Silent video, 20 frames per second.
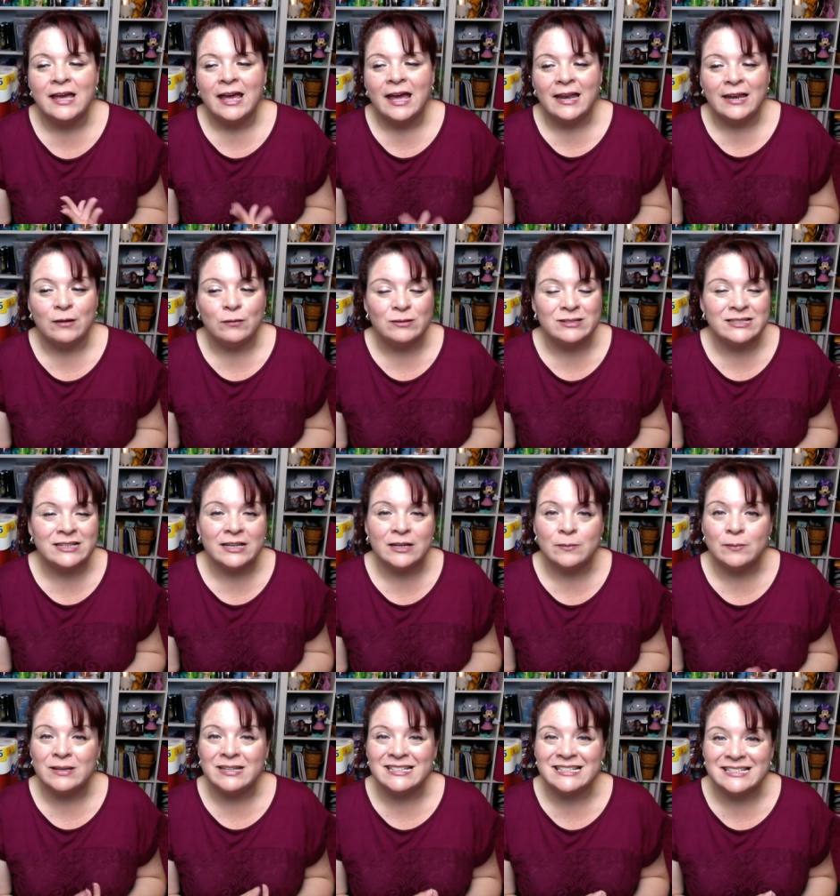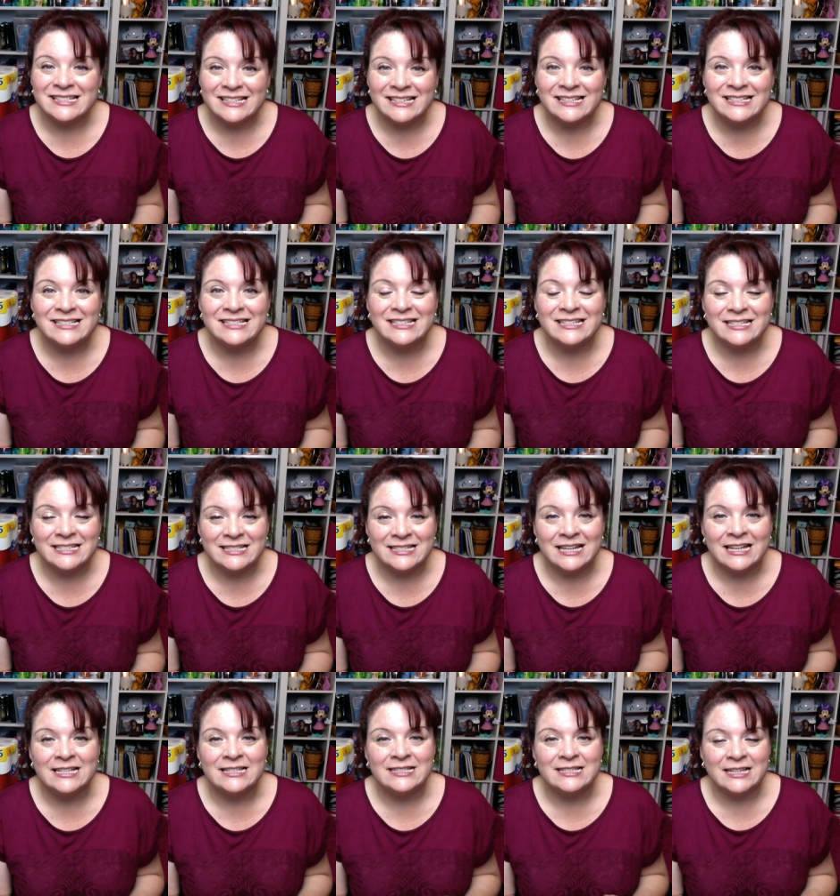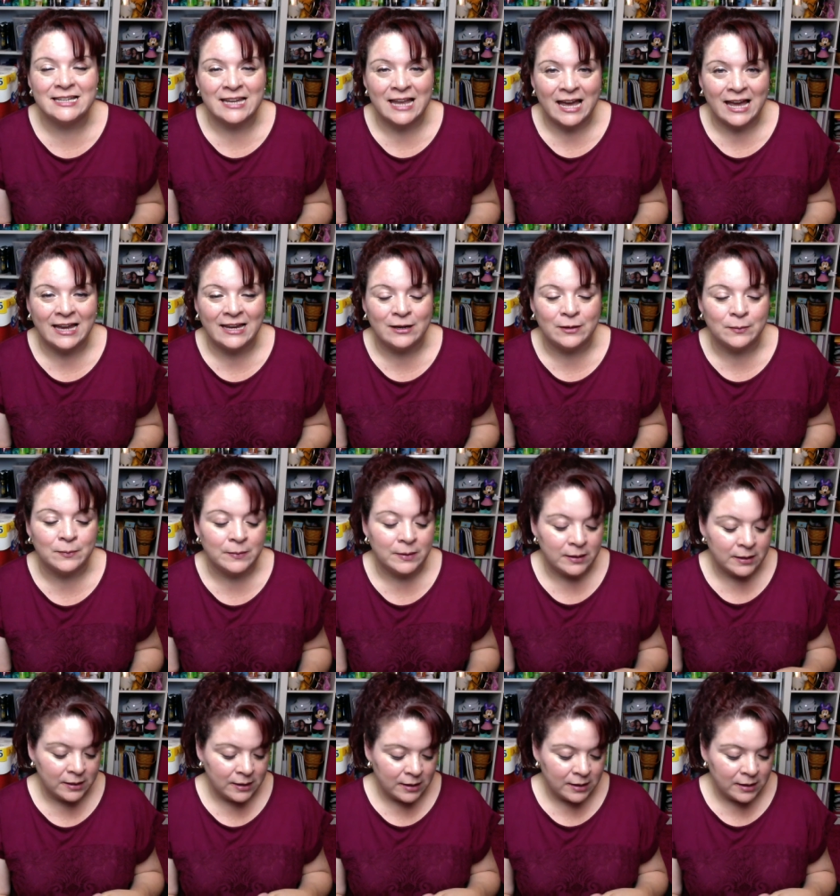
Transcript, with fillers: and it was going to be sixty cents an item.